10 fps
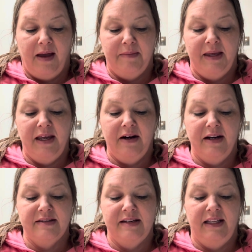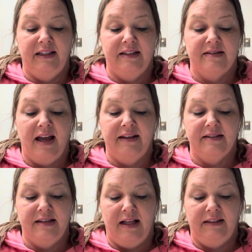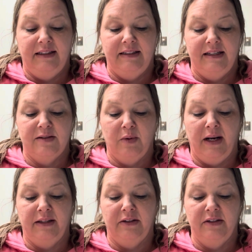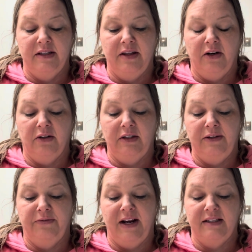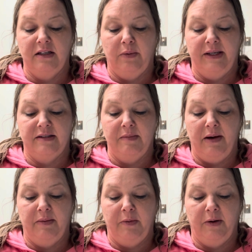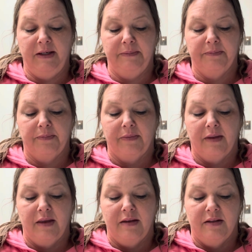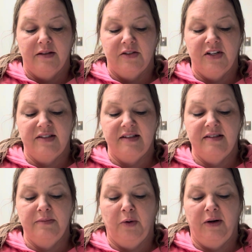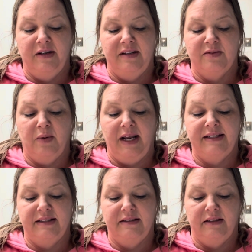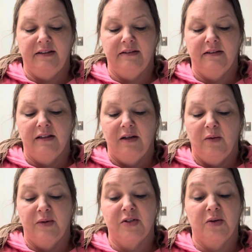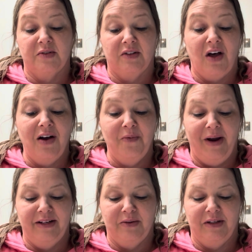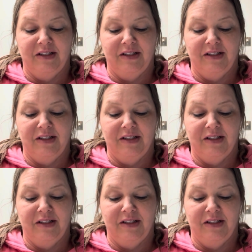Here, as neatly as I can tell it, is what I learned in the early frantic weeks of my reporting. Just as important is what I didn't learn, which goes a long way toward